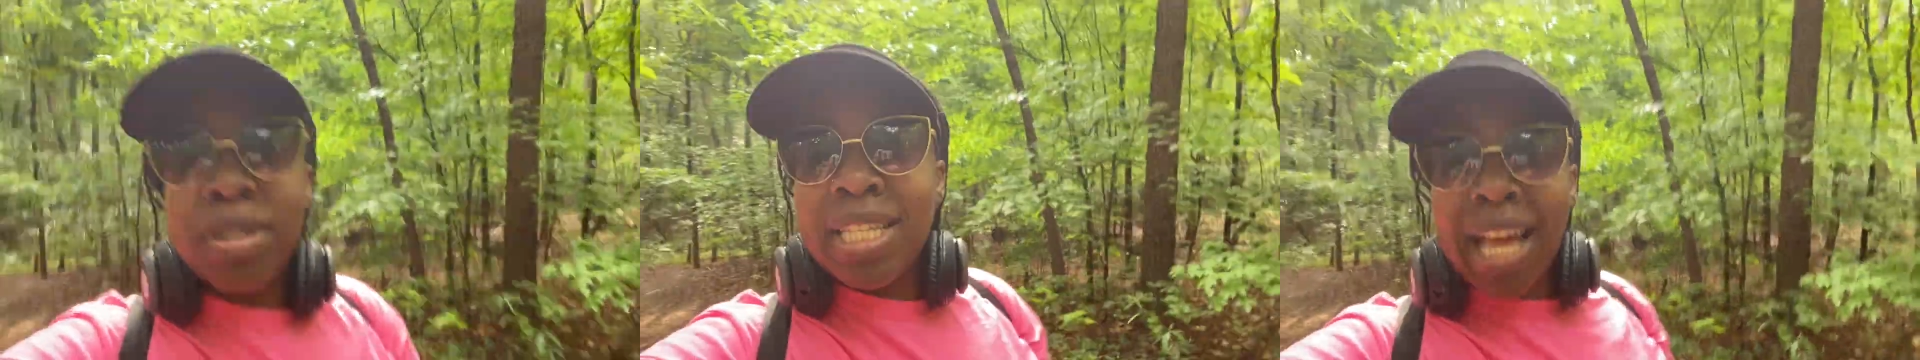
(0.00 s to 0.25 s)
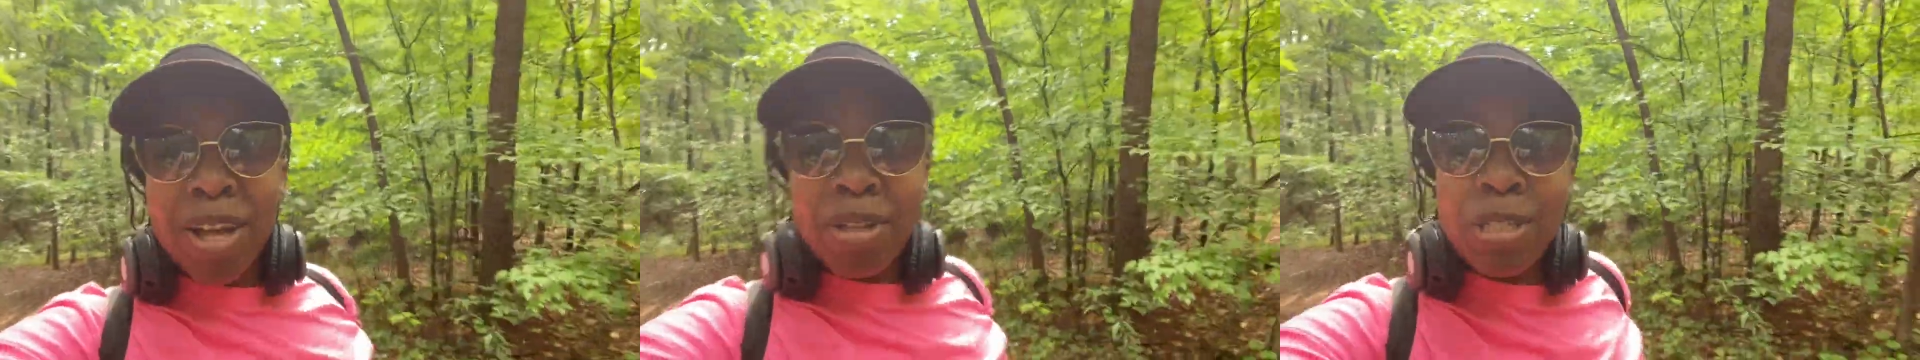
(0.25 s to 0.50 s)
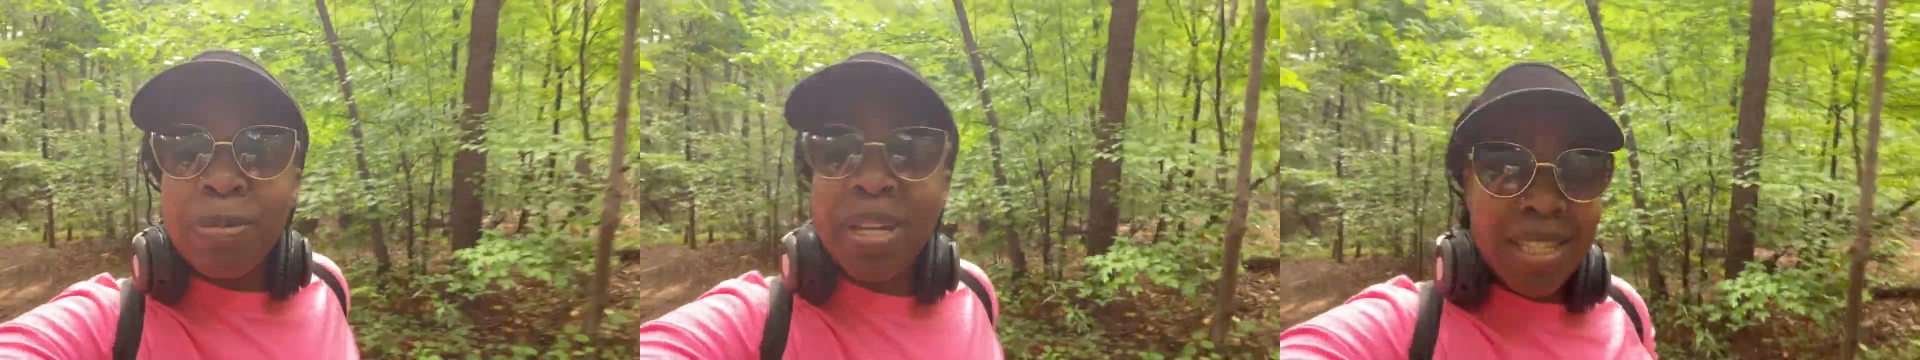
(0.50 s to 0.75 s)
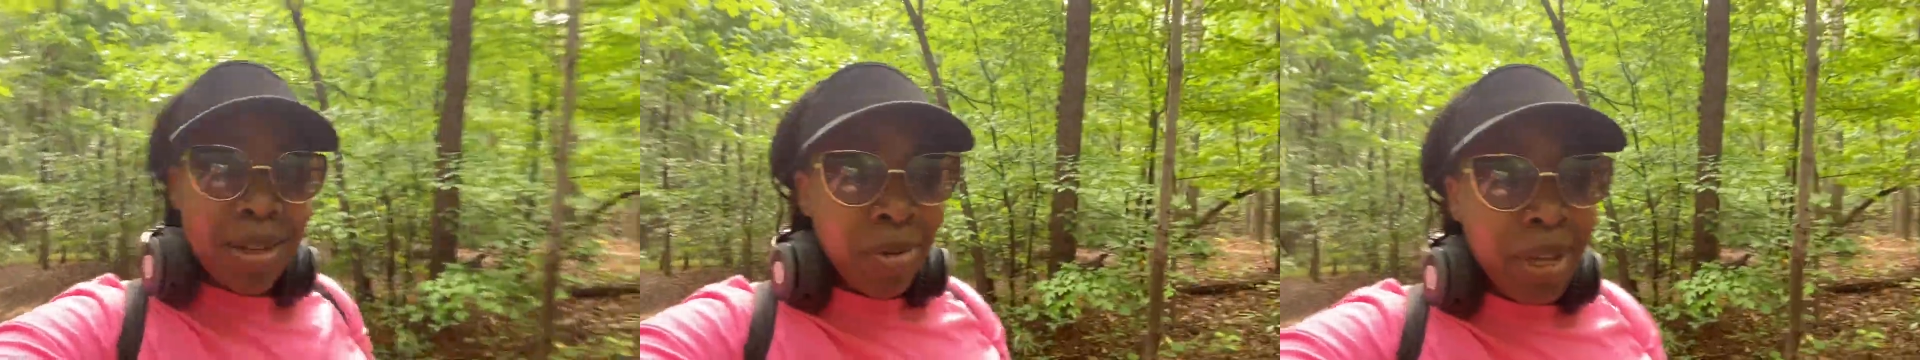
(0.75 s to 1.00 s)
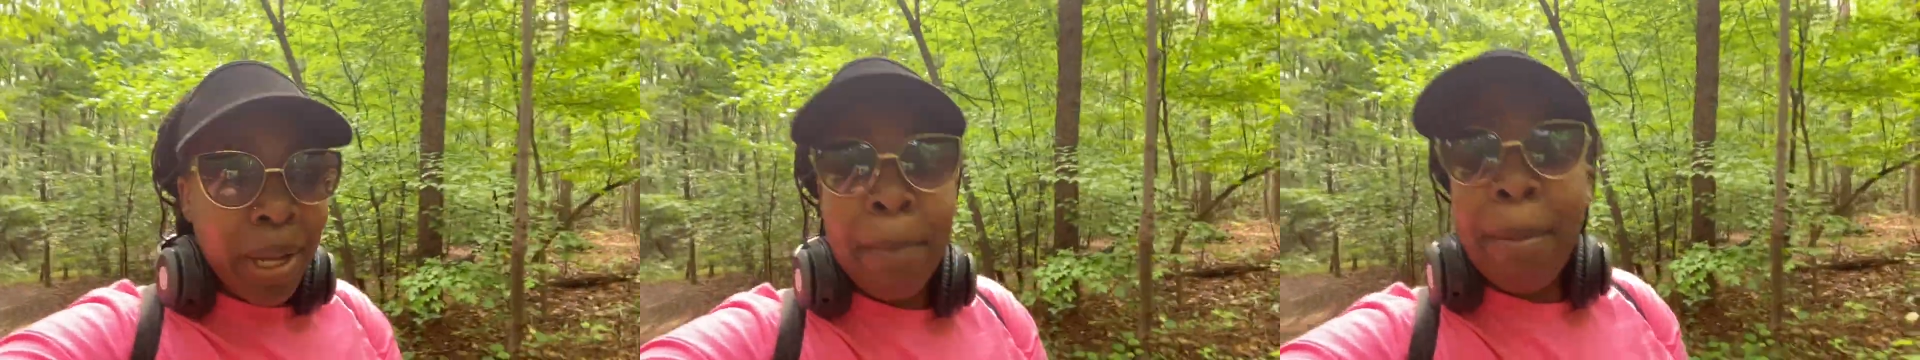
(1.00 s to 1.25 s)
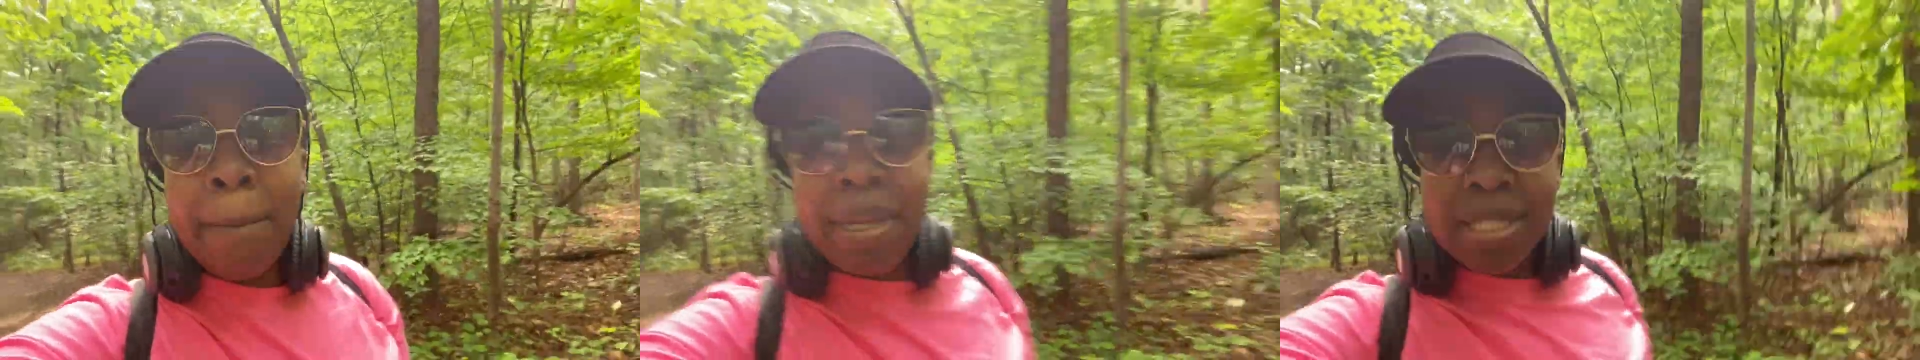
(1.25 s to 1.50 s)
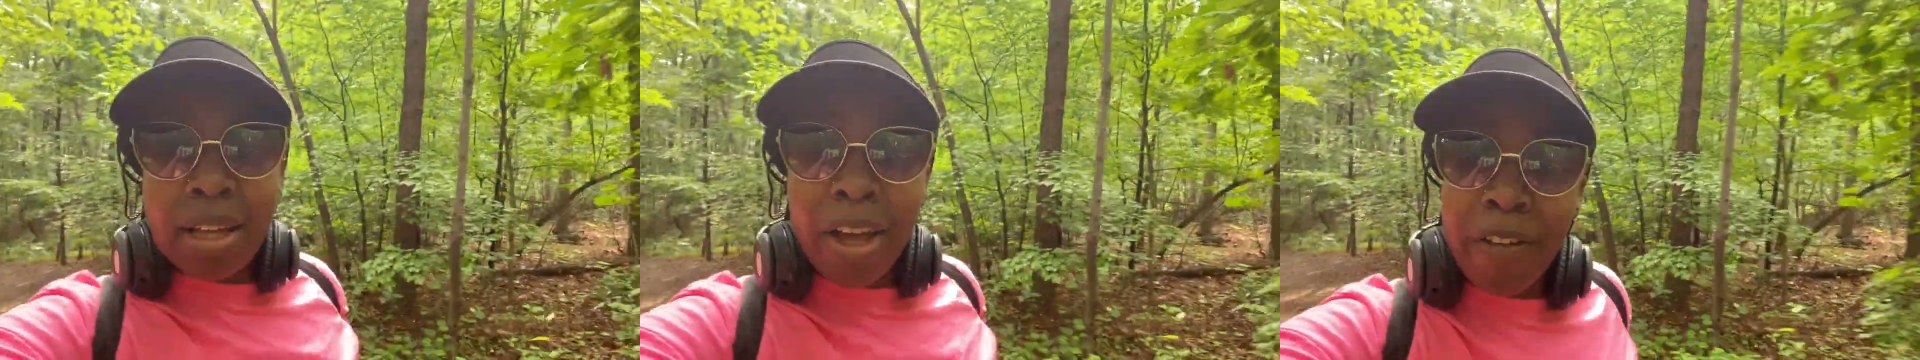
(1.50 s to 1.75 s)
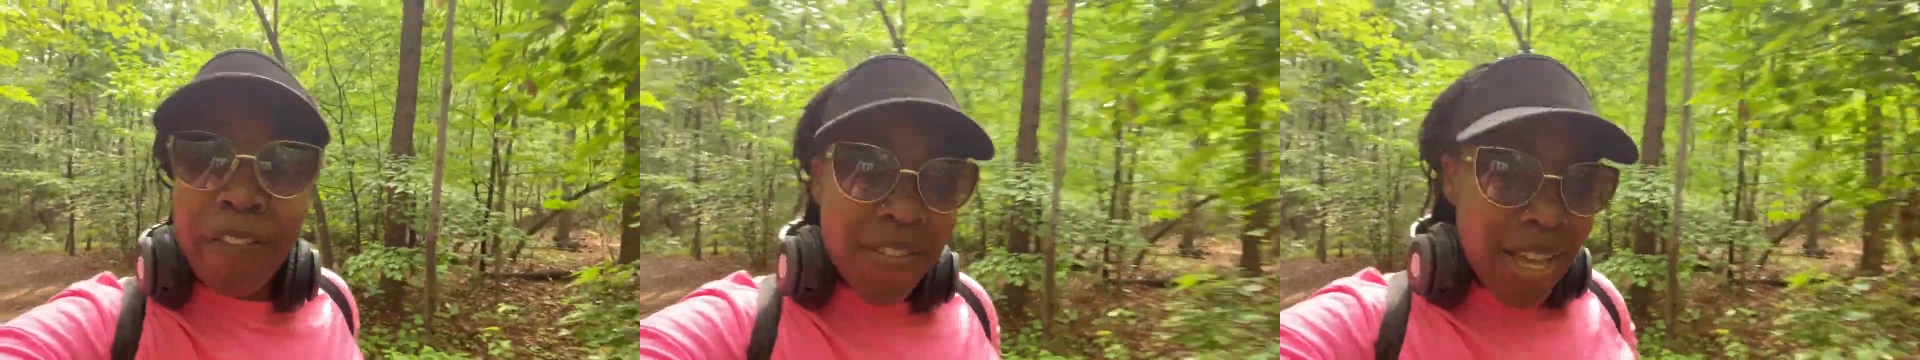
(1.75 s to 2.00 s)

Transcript: sounds because I'm walking by myself.